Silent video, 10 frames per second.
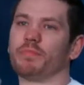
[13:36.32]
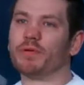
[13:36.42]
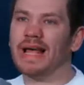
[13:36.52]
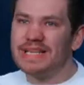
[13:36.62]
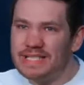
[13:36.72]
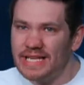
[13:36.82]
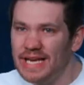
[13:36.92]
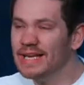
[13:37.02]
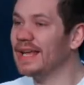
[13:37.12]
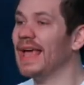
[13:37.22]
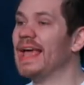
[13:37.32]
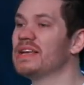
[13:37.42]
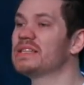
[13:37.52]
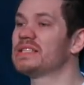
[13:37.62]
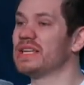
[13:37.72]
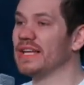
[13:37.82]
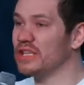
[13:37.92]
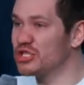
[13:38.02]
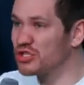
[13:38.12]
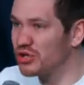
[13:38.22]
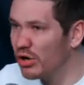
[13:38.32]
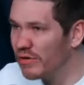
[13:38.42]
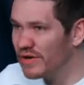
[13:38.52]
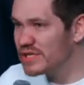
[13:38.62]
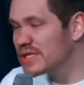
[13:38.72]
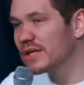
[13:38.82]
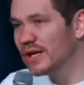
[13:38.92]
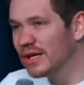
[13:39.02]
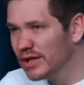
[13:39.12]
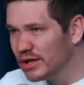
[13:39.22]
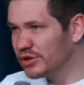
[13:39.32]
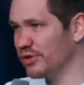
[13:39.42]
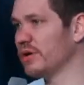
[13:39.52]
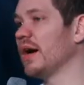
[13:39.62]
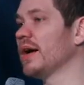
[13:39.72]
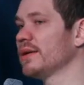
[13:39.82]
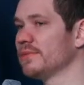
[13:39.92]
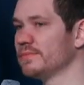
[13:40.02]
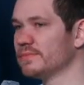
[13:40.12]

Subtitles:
blessing is in the service to God.